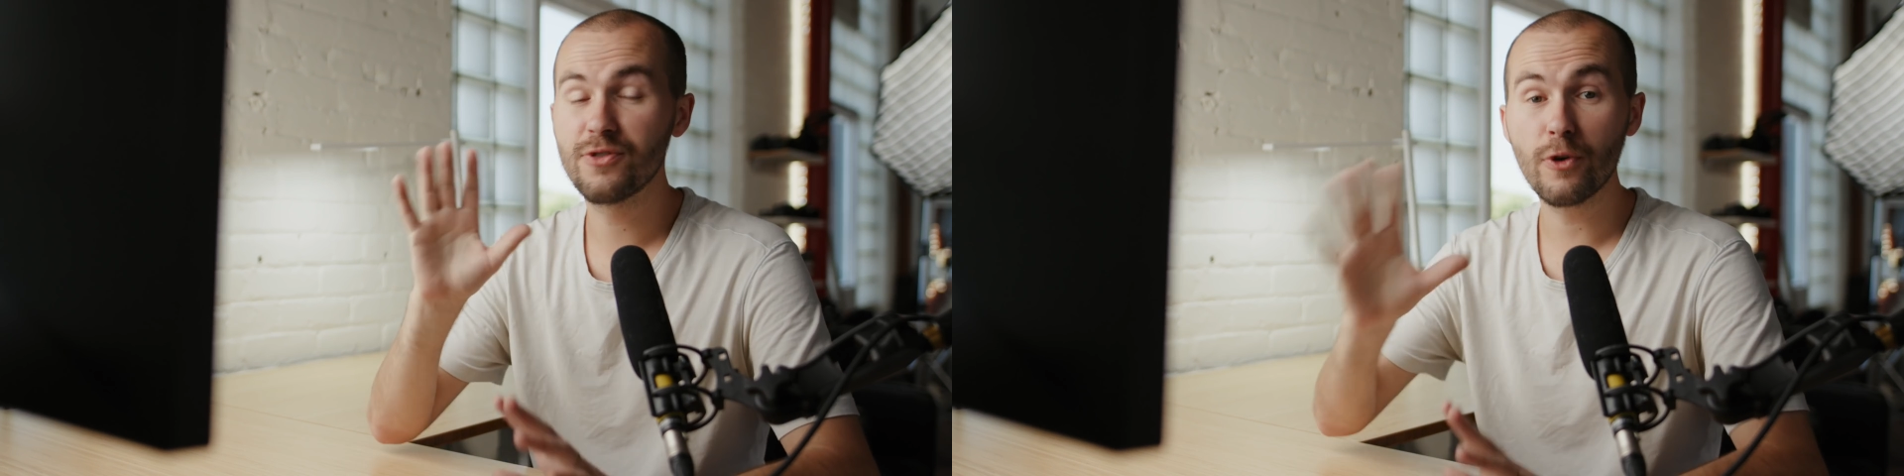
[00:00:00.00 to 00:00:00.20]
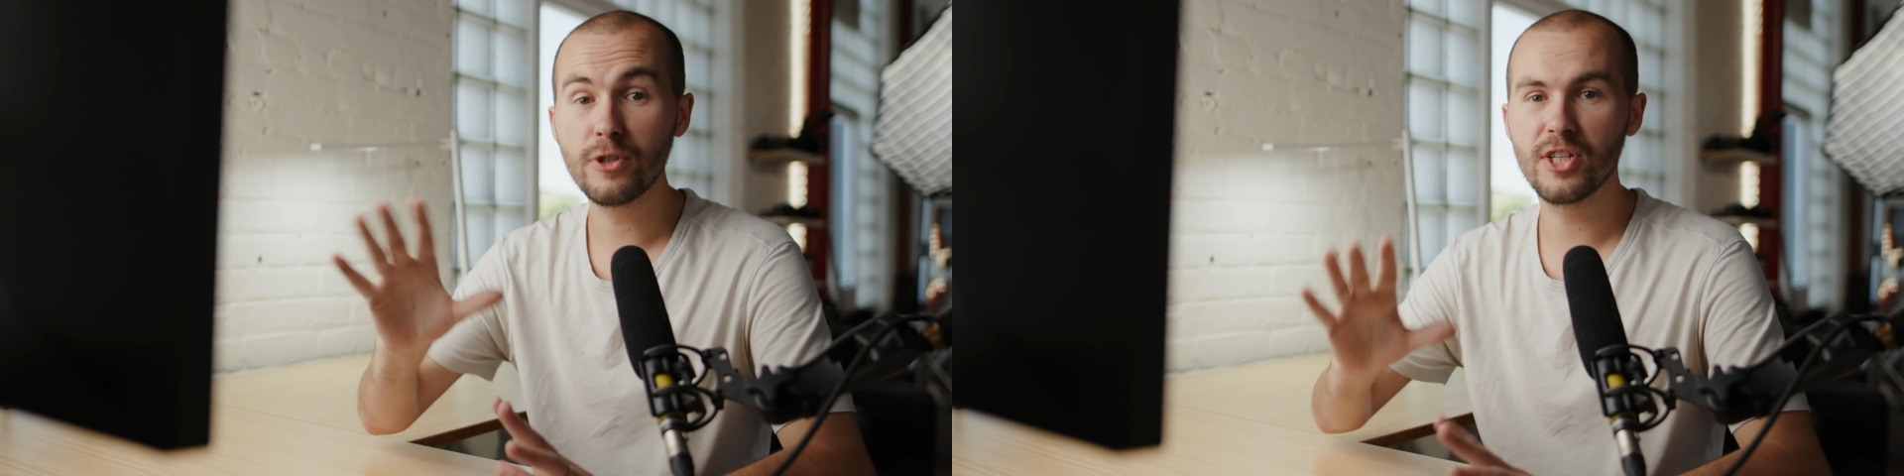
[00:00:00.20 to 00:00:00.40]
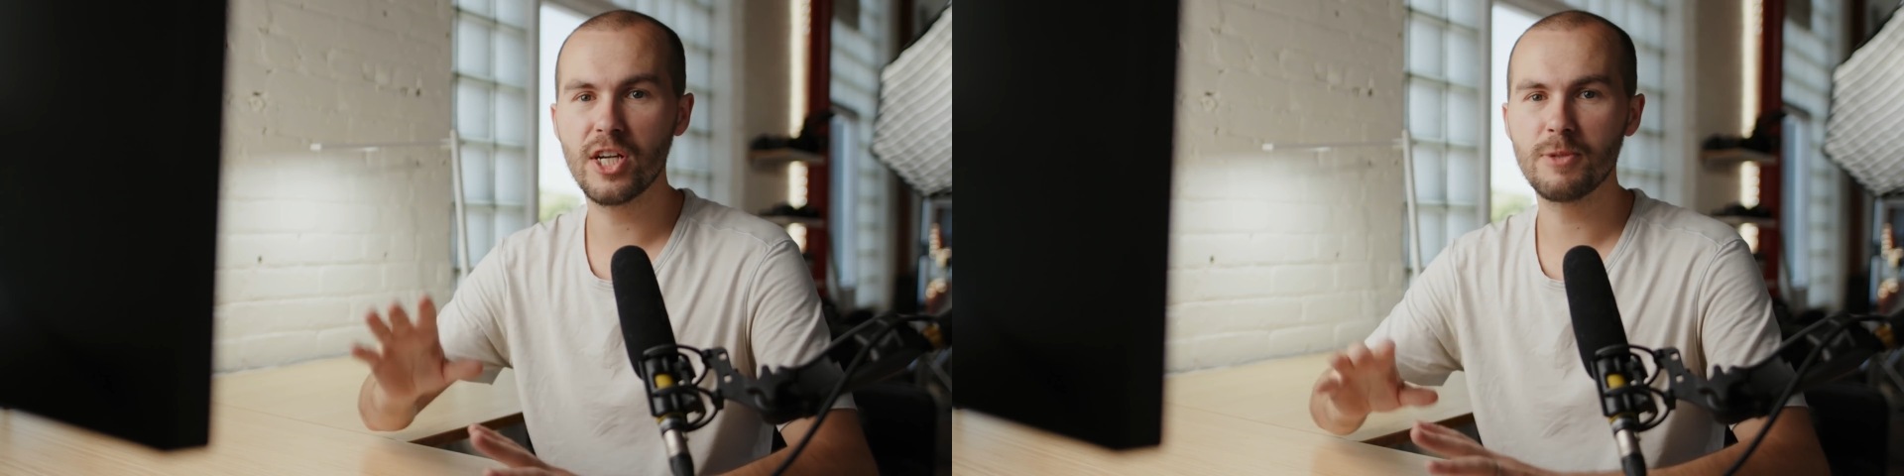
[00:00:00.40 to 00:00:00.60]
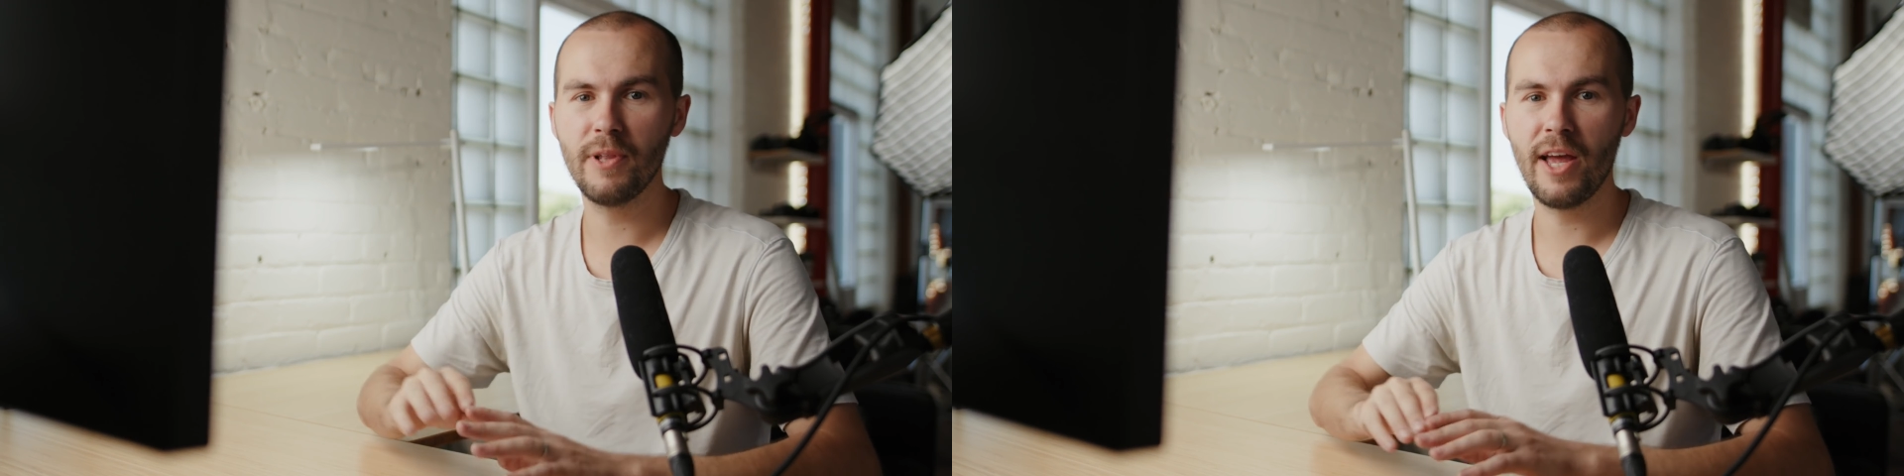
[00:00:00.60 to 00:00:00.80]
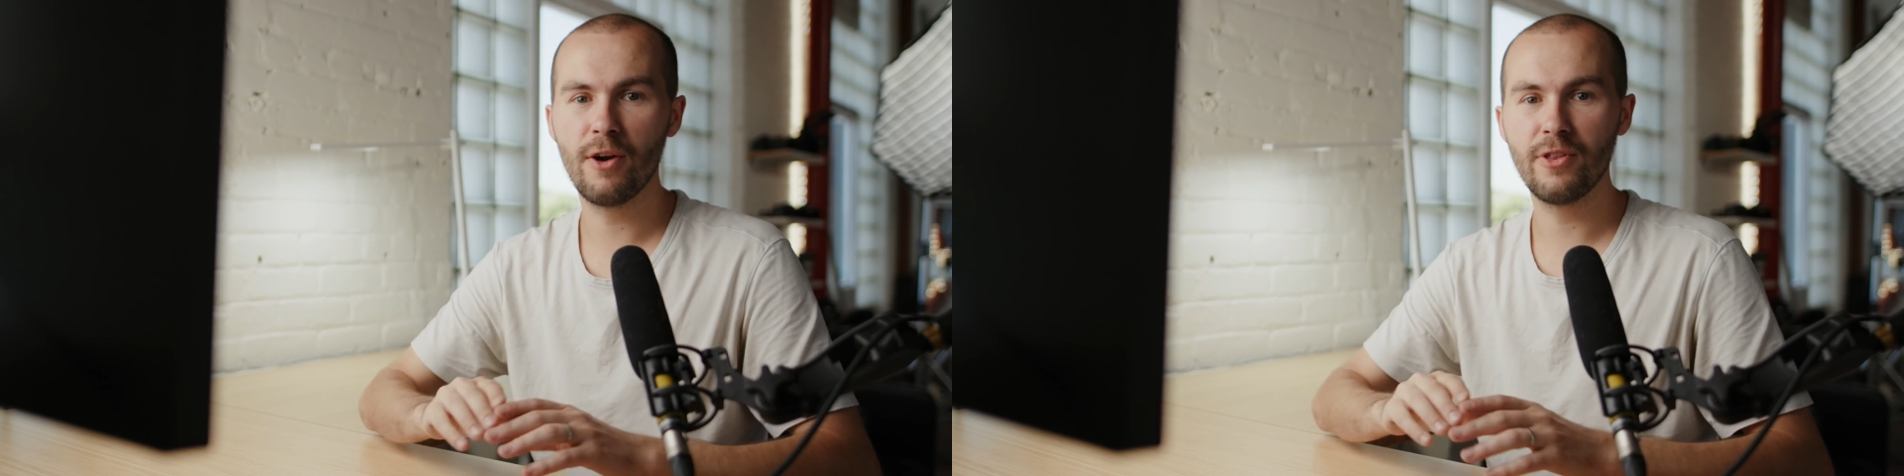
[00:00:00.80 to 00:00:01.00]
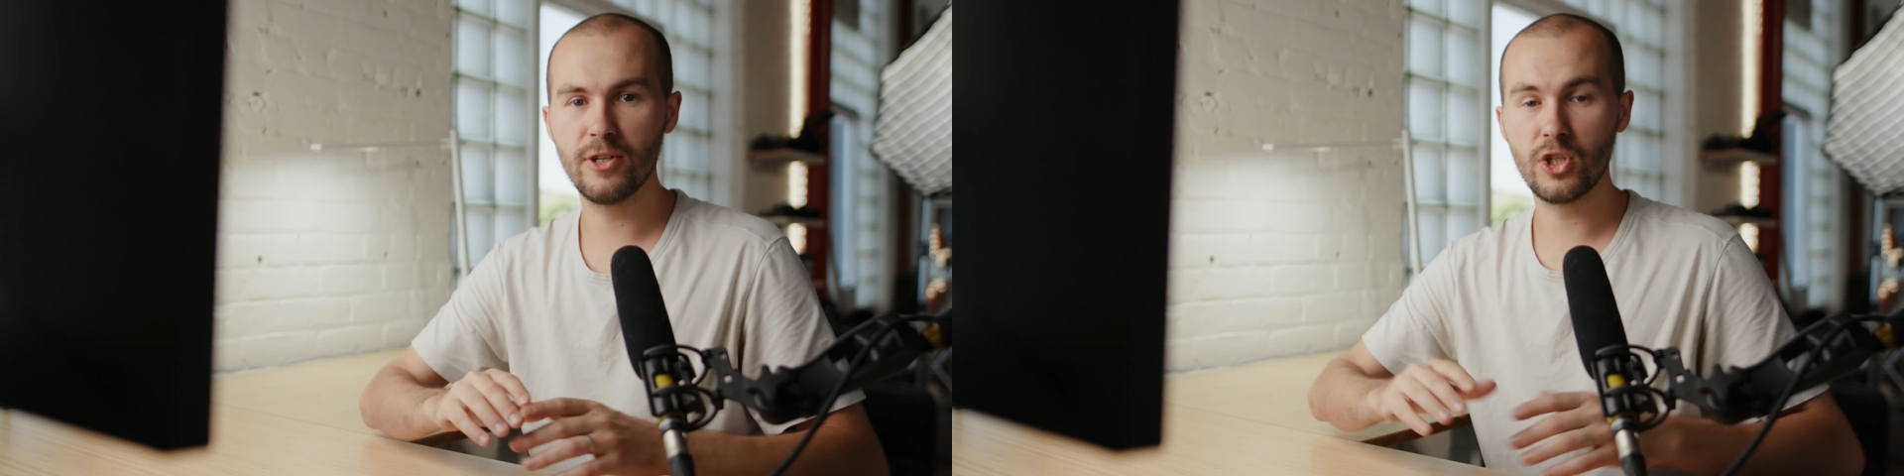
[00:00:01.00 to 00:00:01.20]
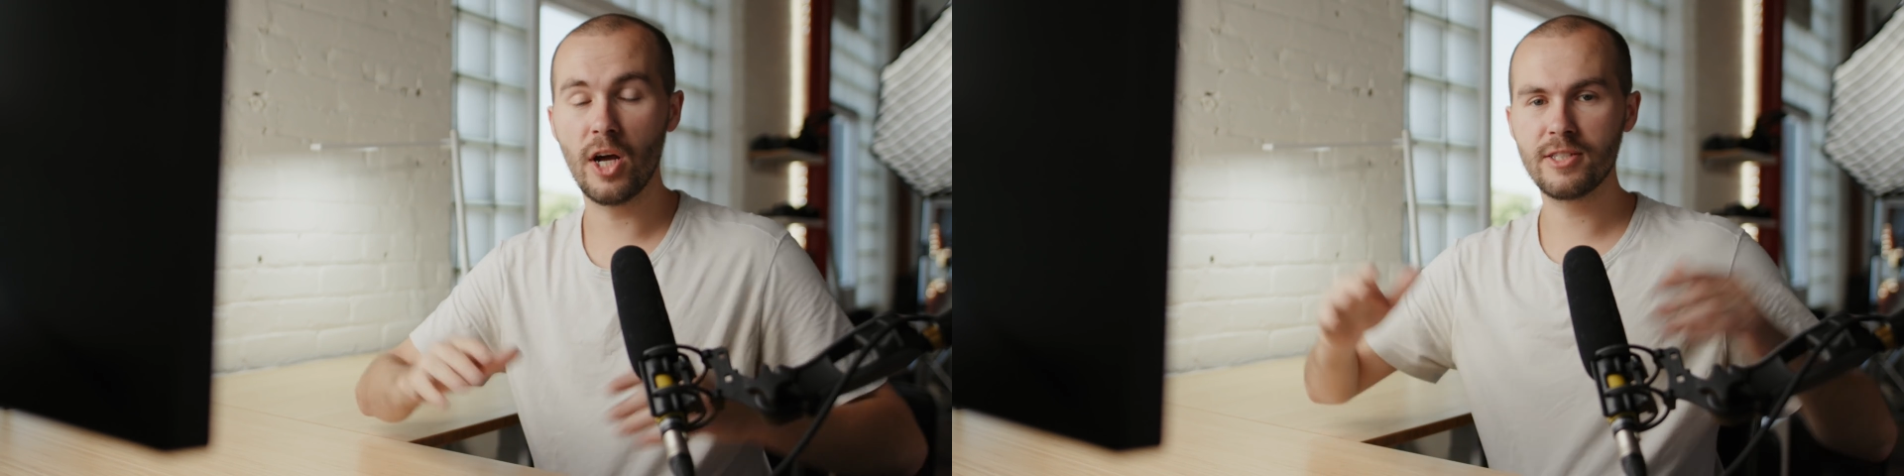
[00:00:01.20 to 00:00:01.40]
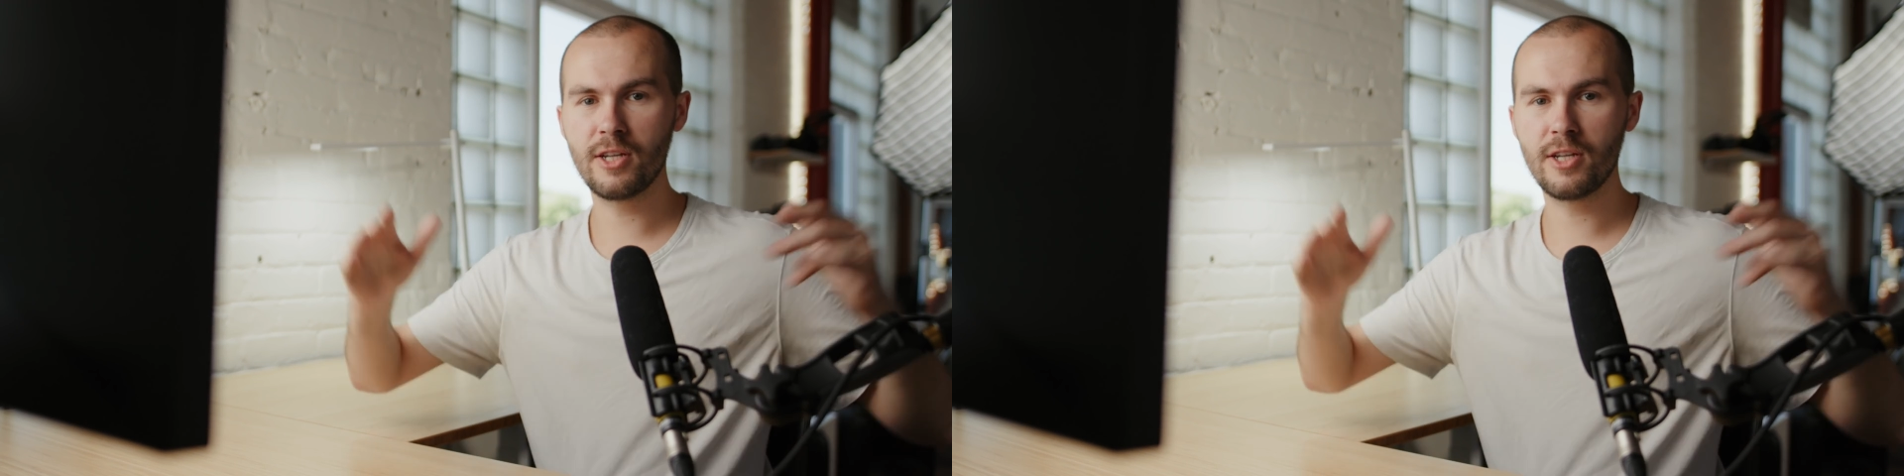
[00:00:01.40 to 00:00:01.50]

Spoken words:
first adjustment layer, the shot